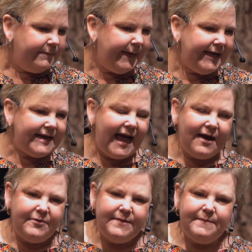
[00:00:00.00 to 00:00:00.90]
But
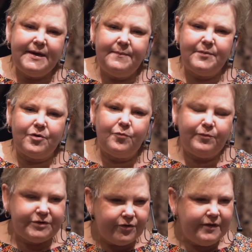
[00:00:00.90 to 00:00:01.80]
I remember
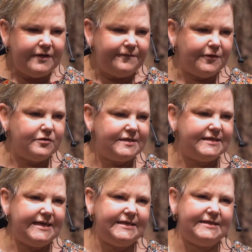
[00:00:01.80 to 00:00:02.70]
during the first
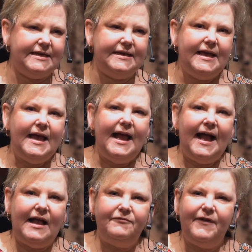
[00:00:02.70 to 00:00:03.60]
season,
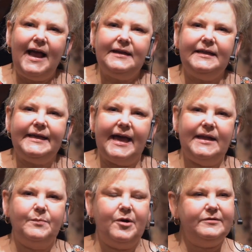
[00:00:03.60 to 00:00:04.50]
I finally
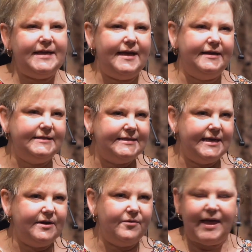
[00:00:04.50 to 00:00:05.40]
kind of broke down and
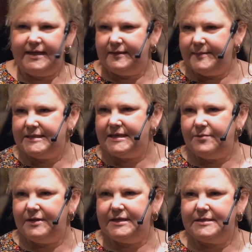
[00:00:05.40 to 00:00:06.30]
said, okay, let me see
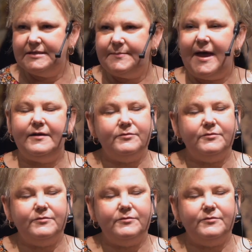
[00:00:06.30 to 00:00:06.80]
what this is about.